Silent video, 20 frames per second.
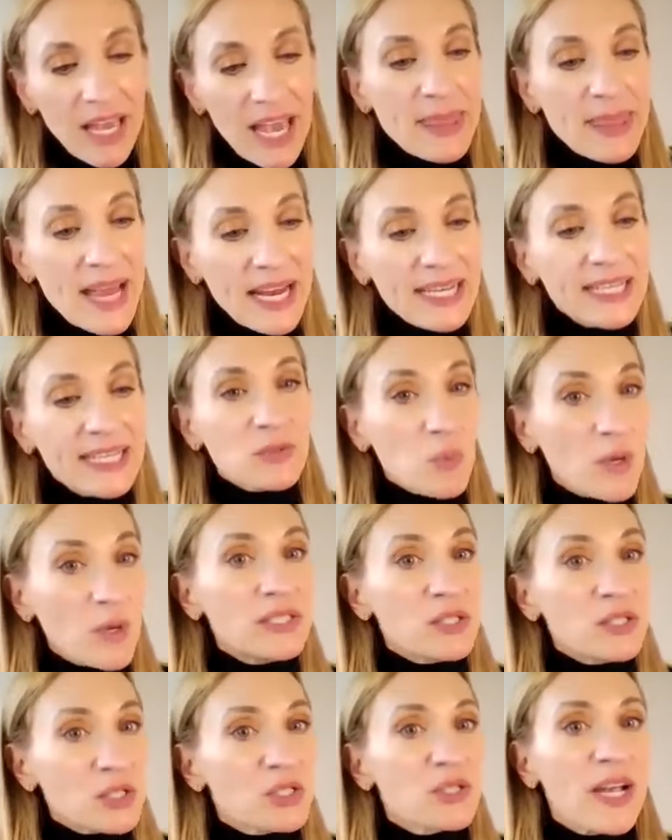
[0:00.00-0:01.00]
And that is
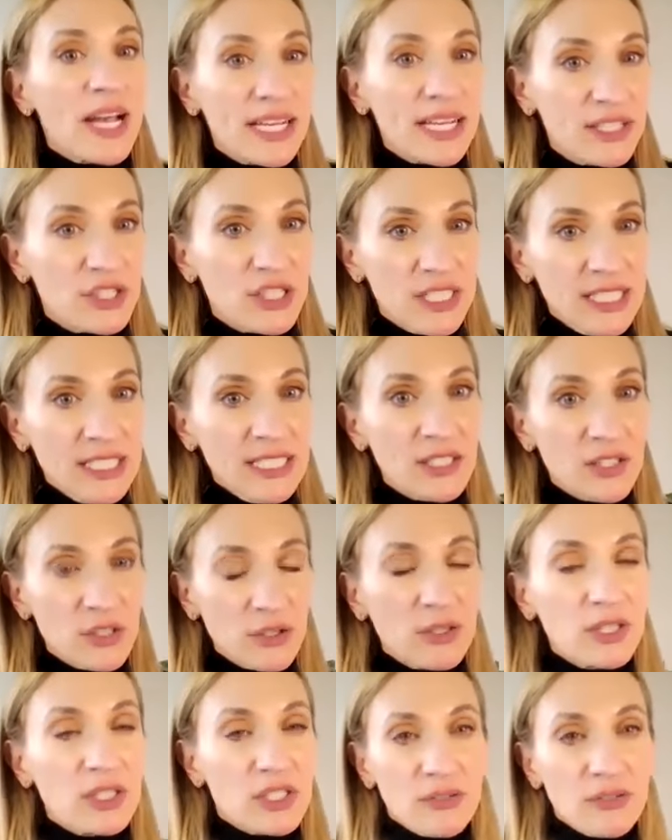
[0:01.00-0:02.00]
one strategy, and
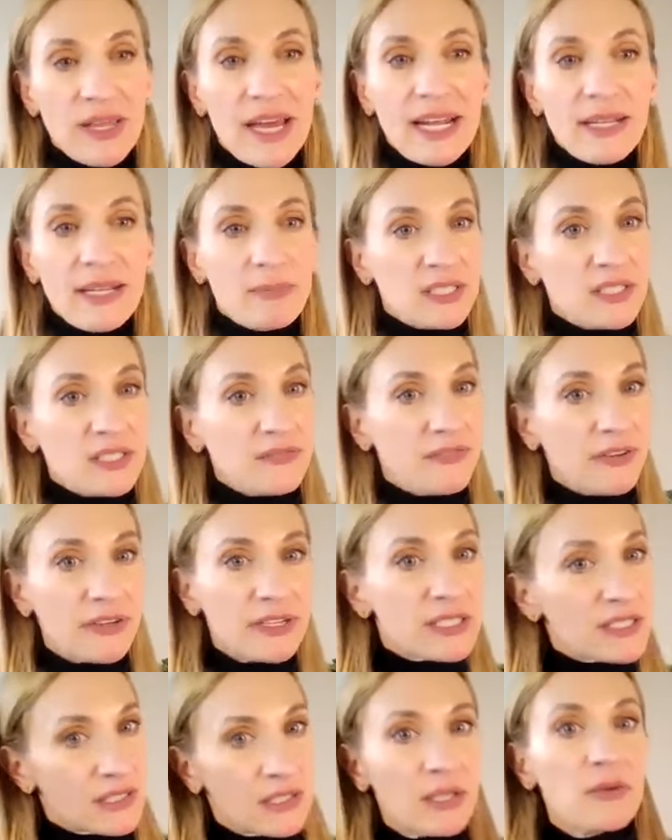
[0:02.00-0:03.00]
you can do that, but it's a
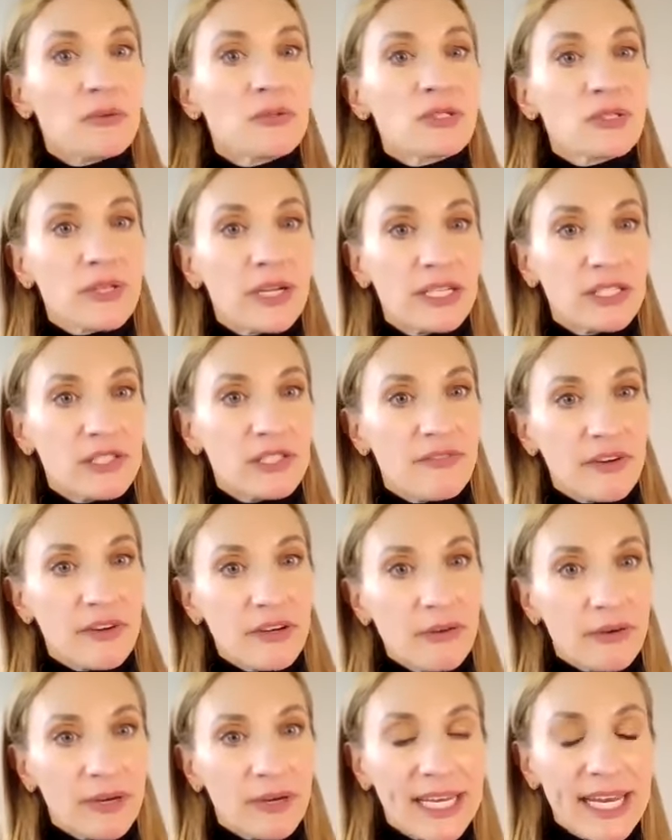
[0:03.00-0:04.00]
very slow strategy,
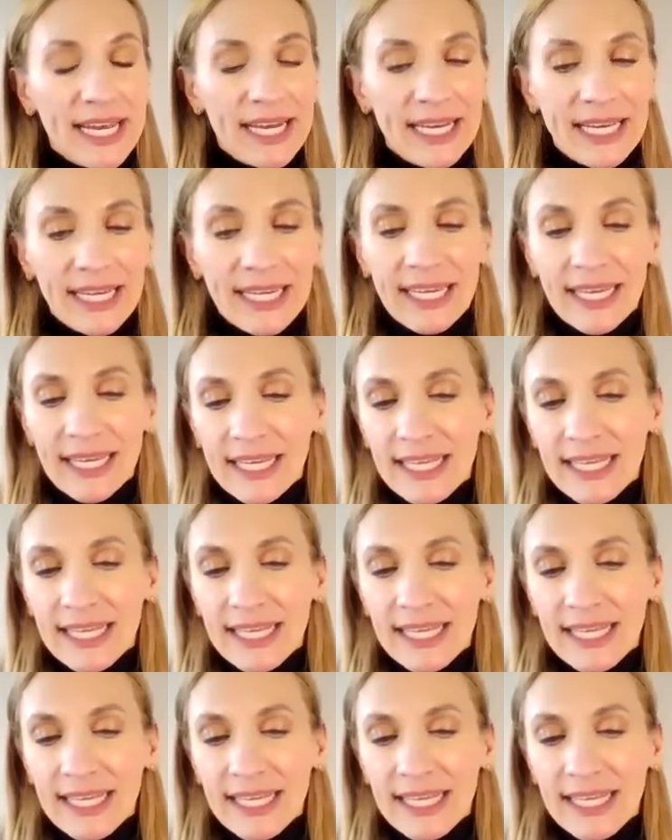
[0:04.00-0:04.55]
very organic.